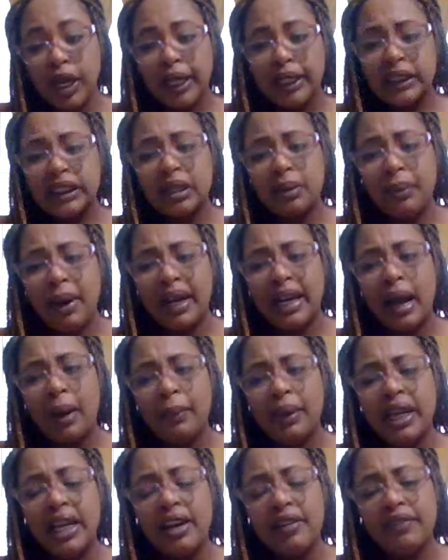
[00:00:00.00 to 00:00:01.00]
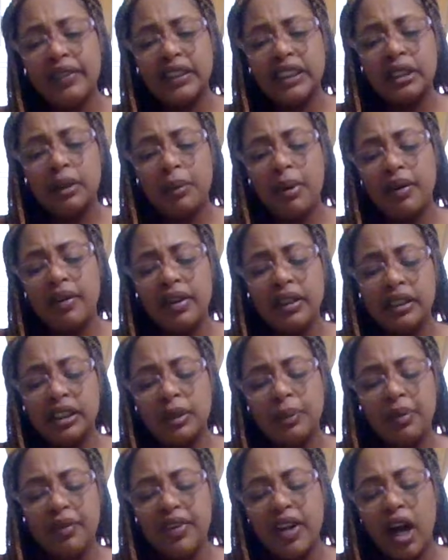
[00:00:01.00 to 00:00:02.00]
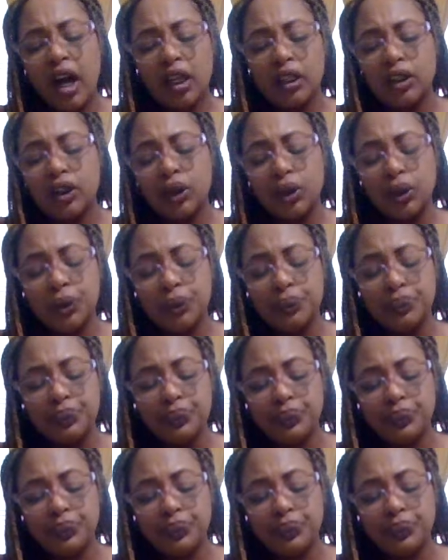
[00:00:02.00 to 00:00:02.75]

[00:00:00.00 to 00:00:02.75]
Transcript: Somebody, I'm getting for some of some of y'all too.